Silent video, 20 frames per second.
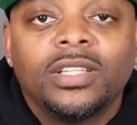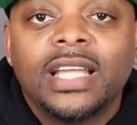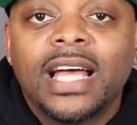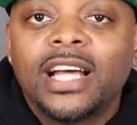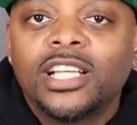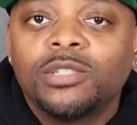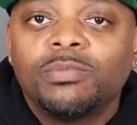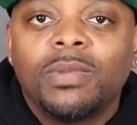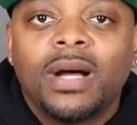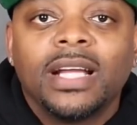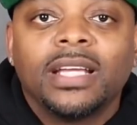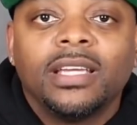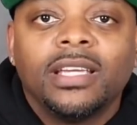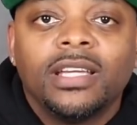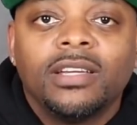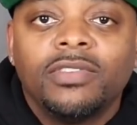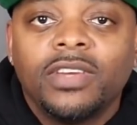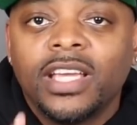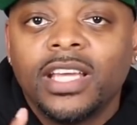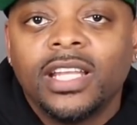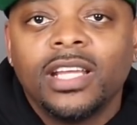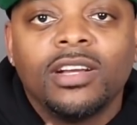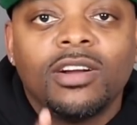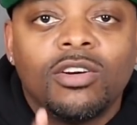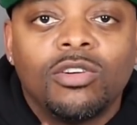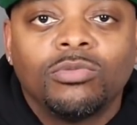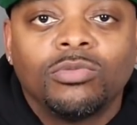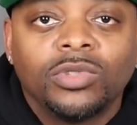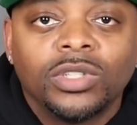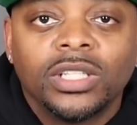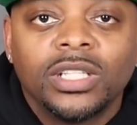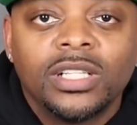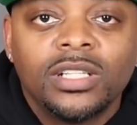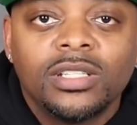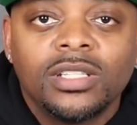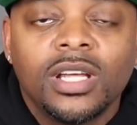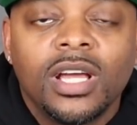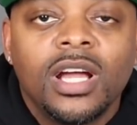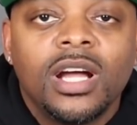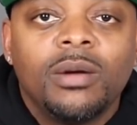That's my gift, hitting home
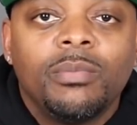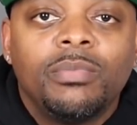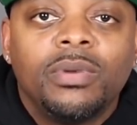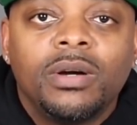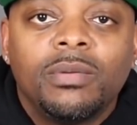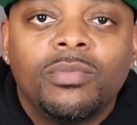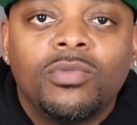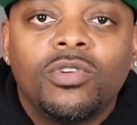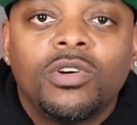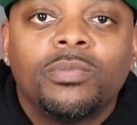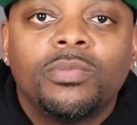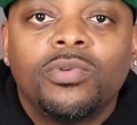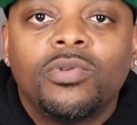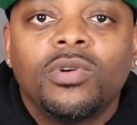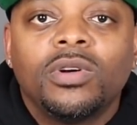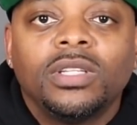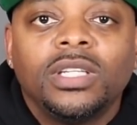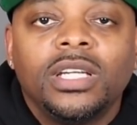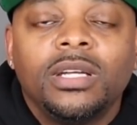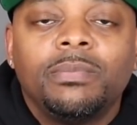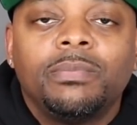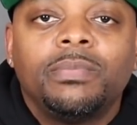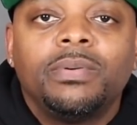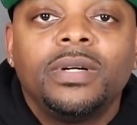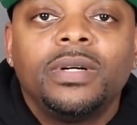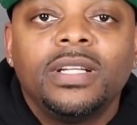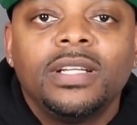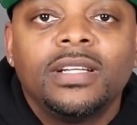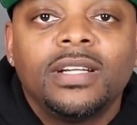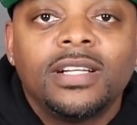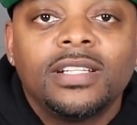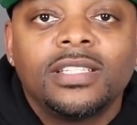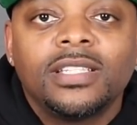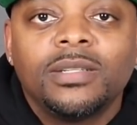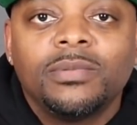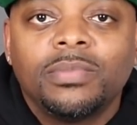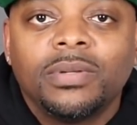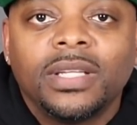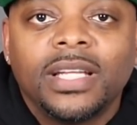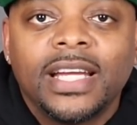runs, but more importantly, putting us
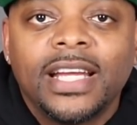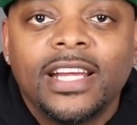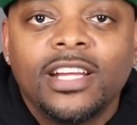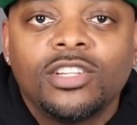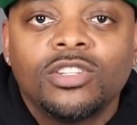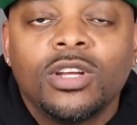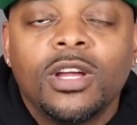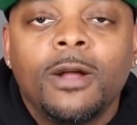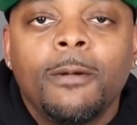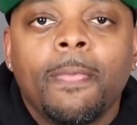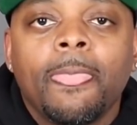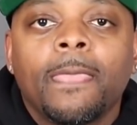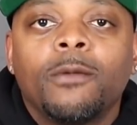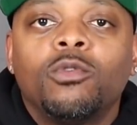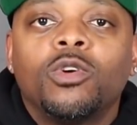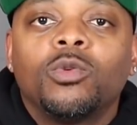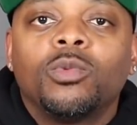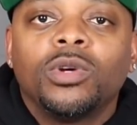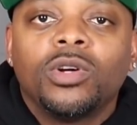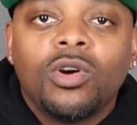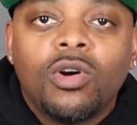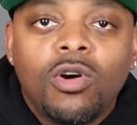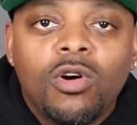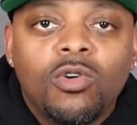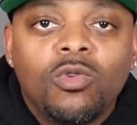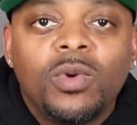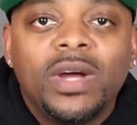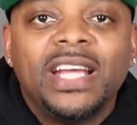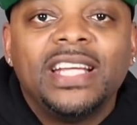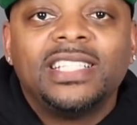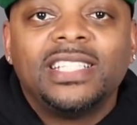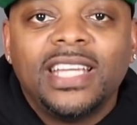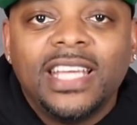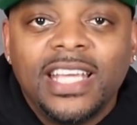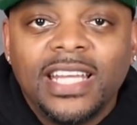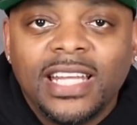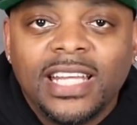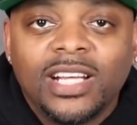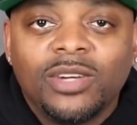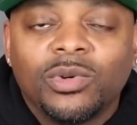in plays where we're always
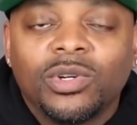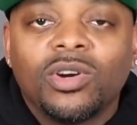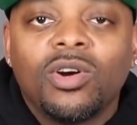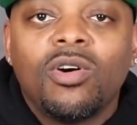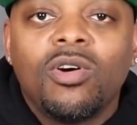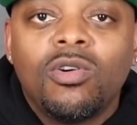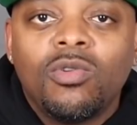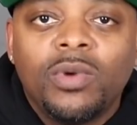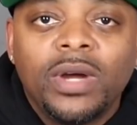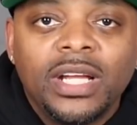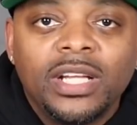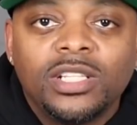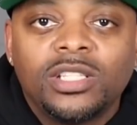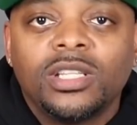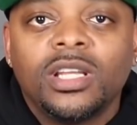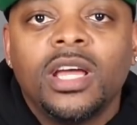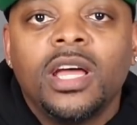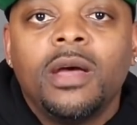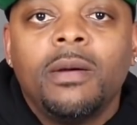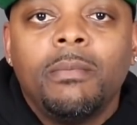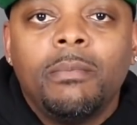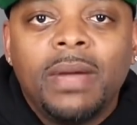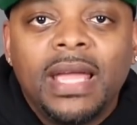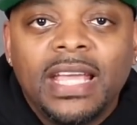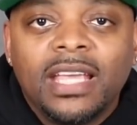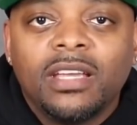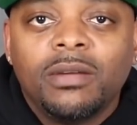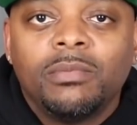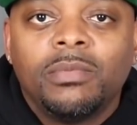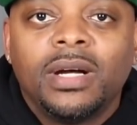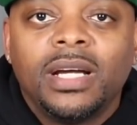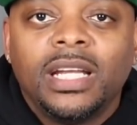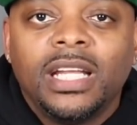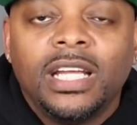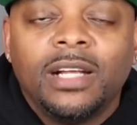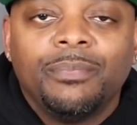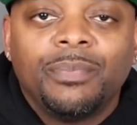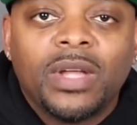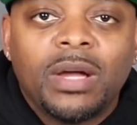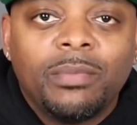eating, we're always making
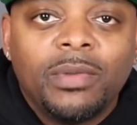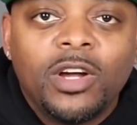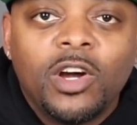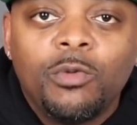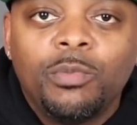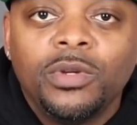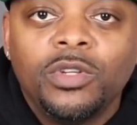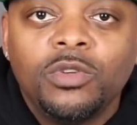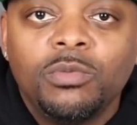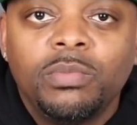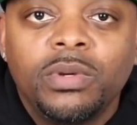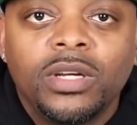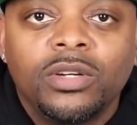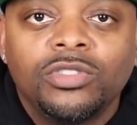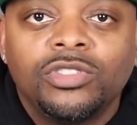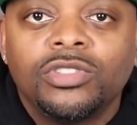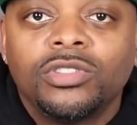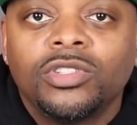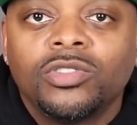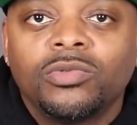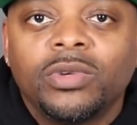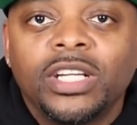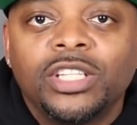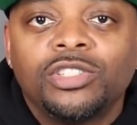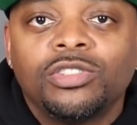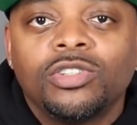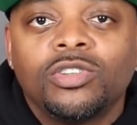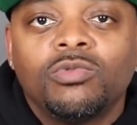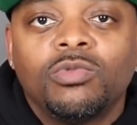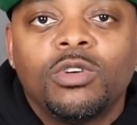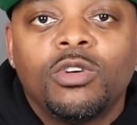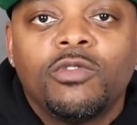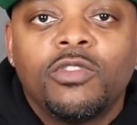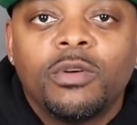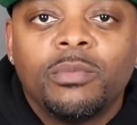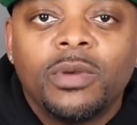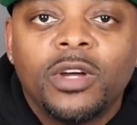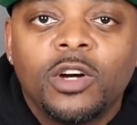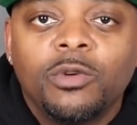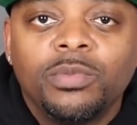money. I'm helping you build generational wealth.
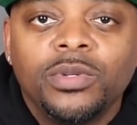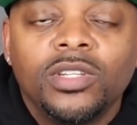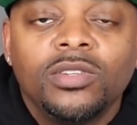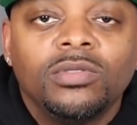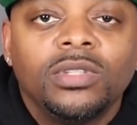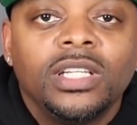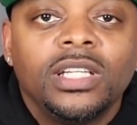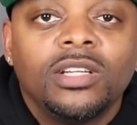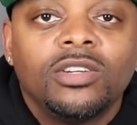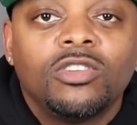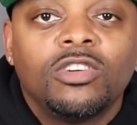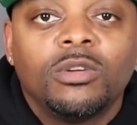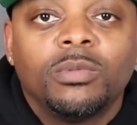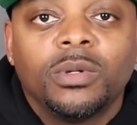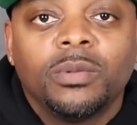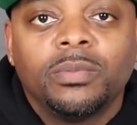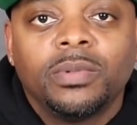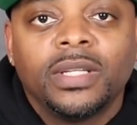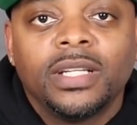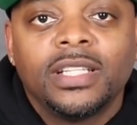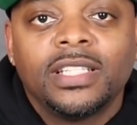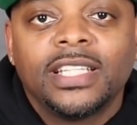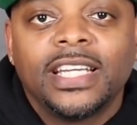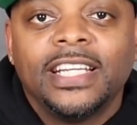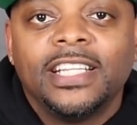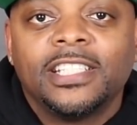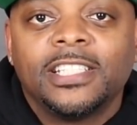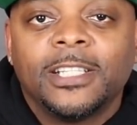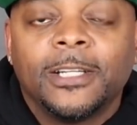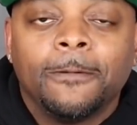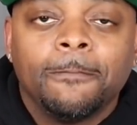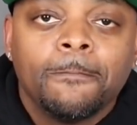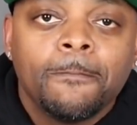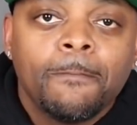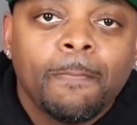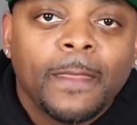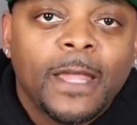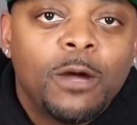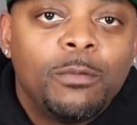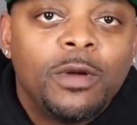I'm helping you lead a corporate plantation.
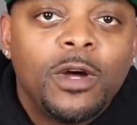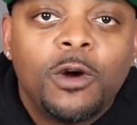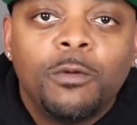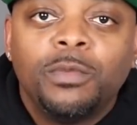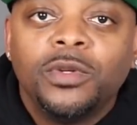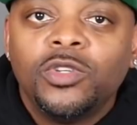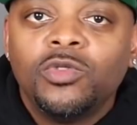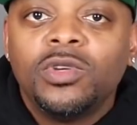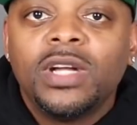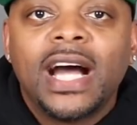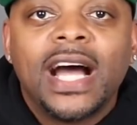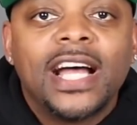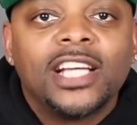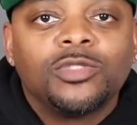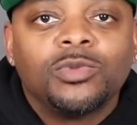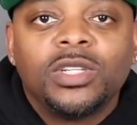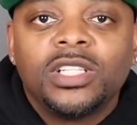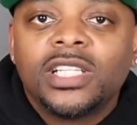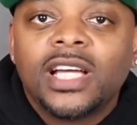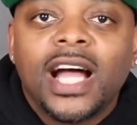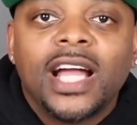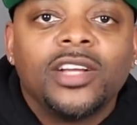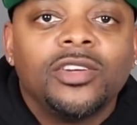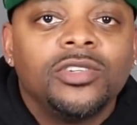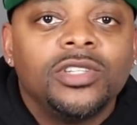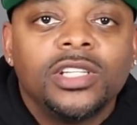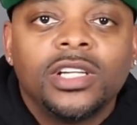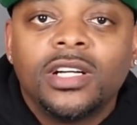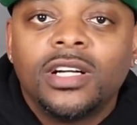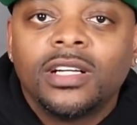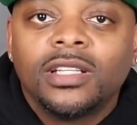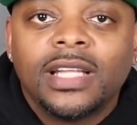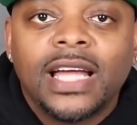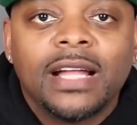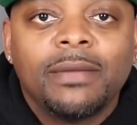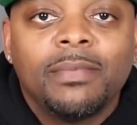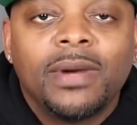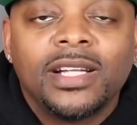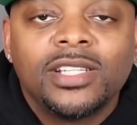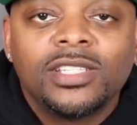I'm helping you guys retire young
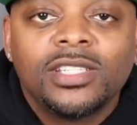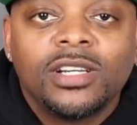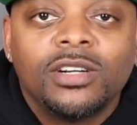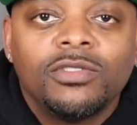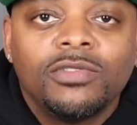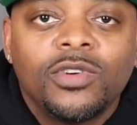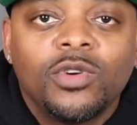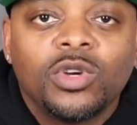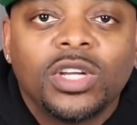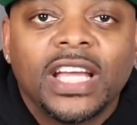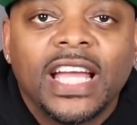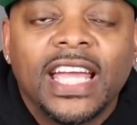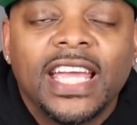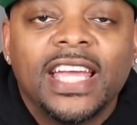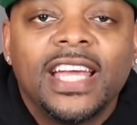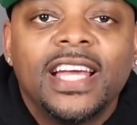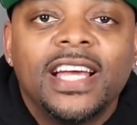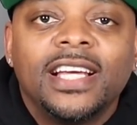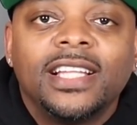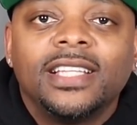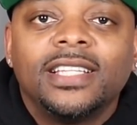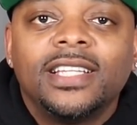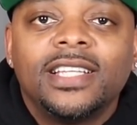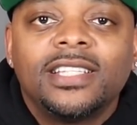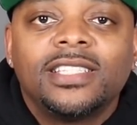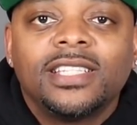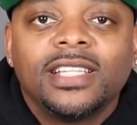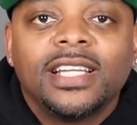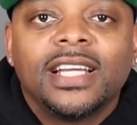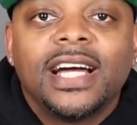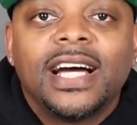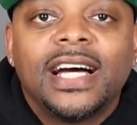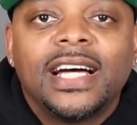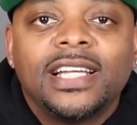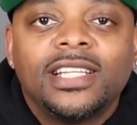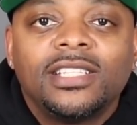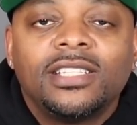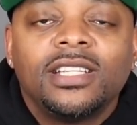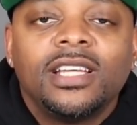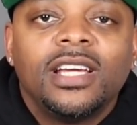like myself, okay? Listen,
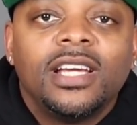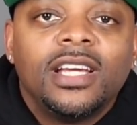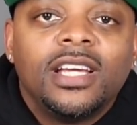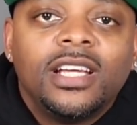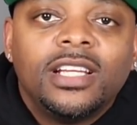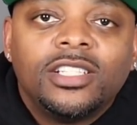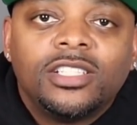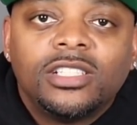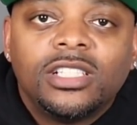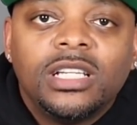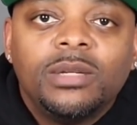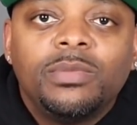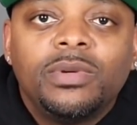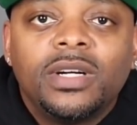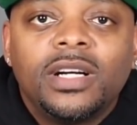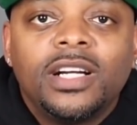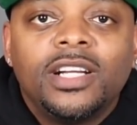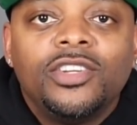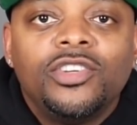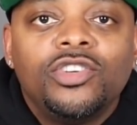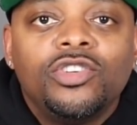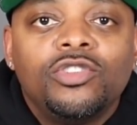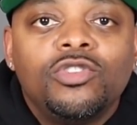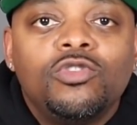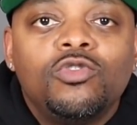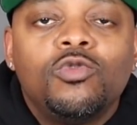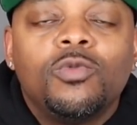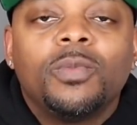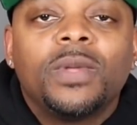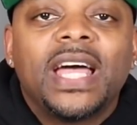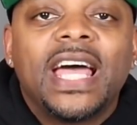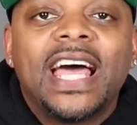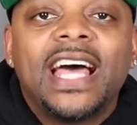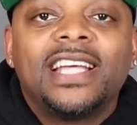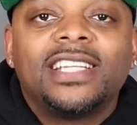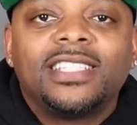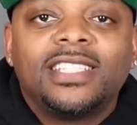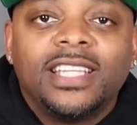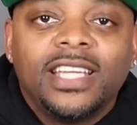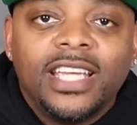guys, Shiba Anu
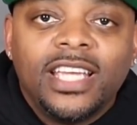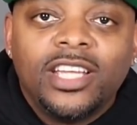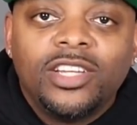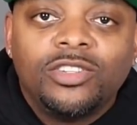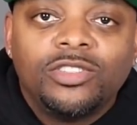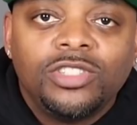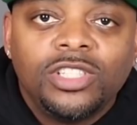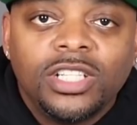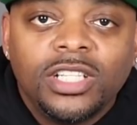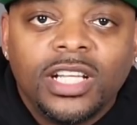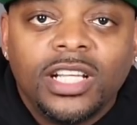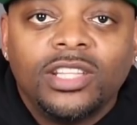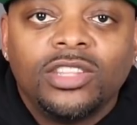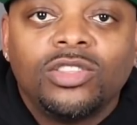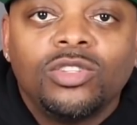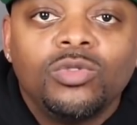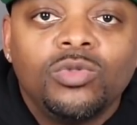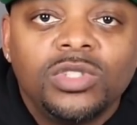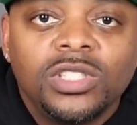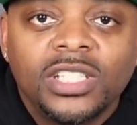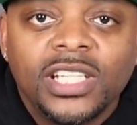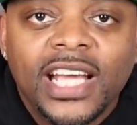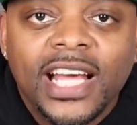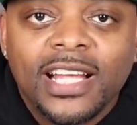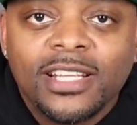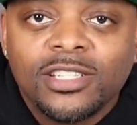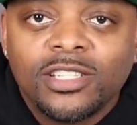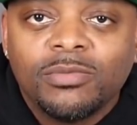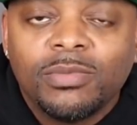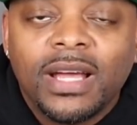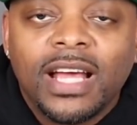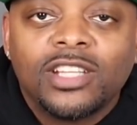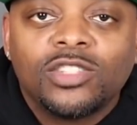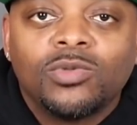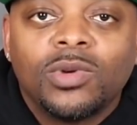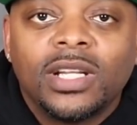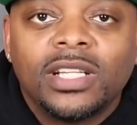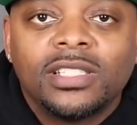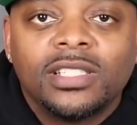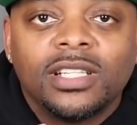has the energy, the enthusiasm,
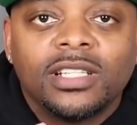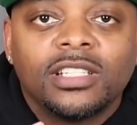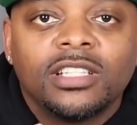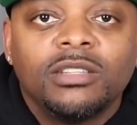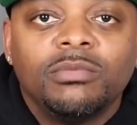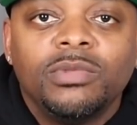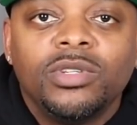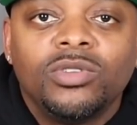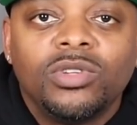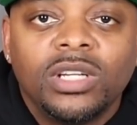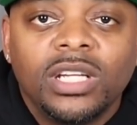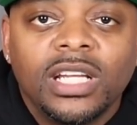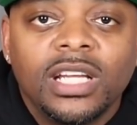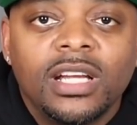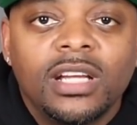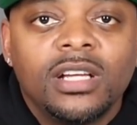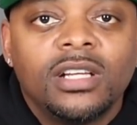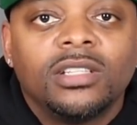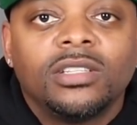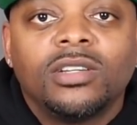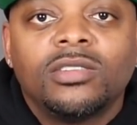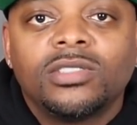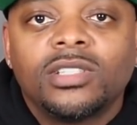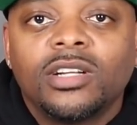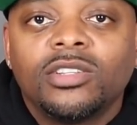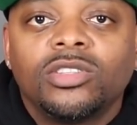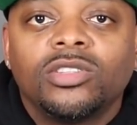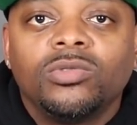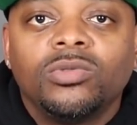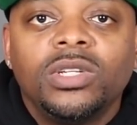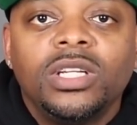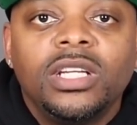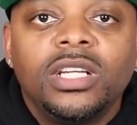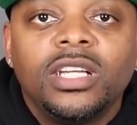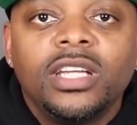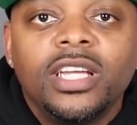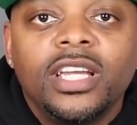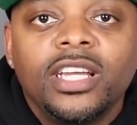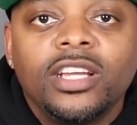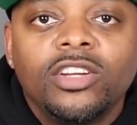as well as the community. Those are three
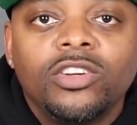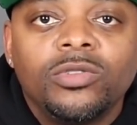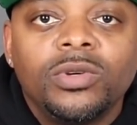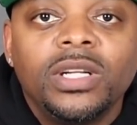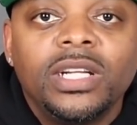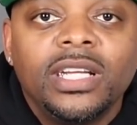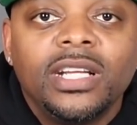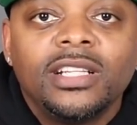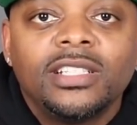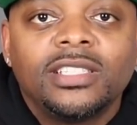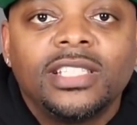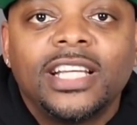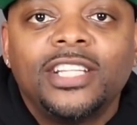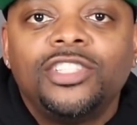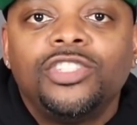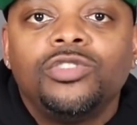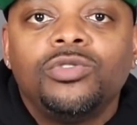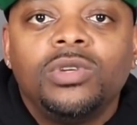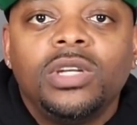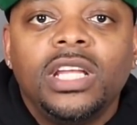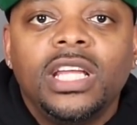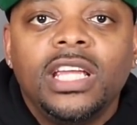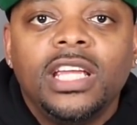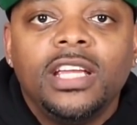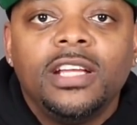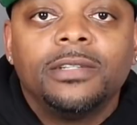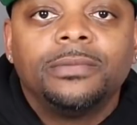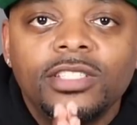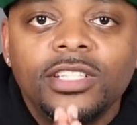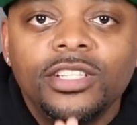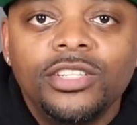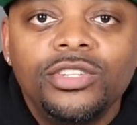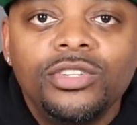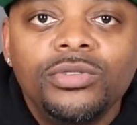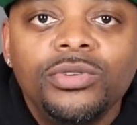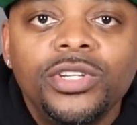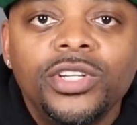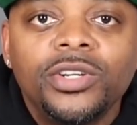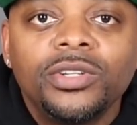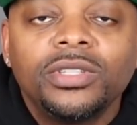ingredients that you need to
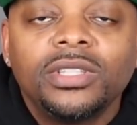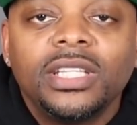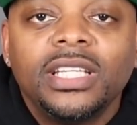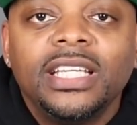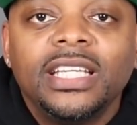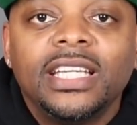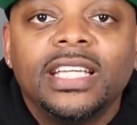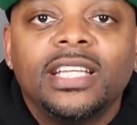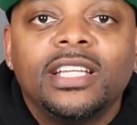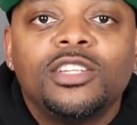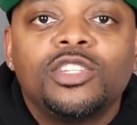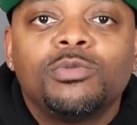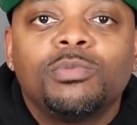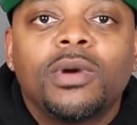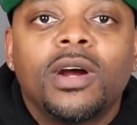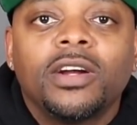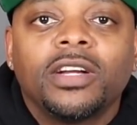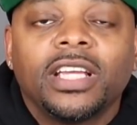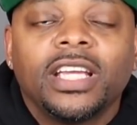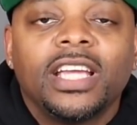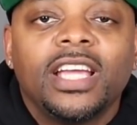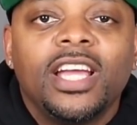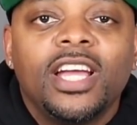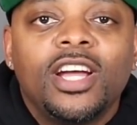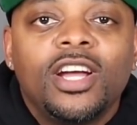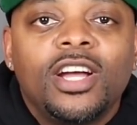do your thing in this market.